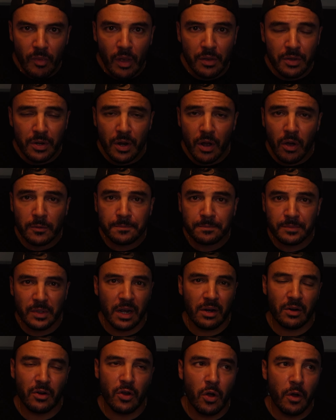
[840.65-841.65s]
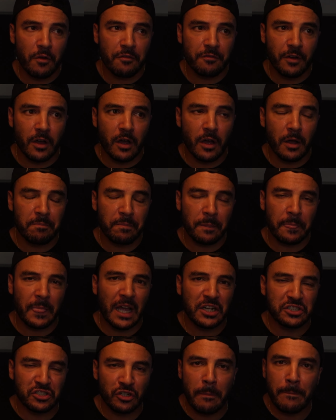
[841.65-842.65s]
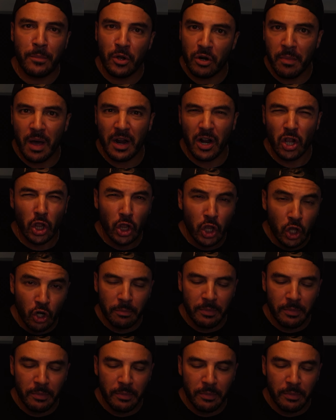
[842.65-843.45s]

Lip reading: You know, I don't know if I should have put them on a little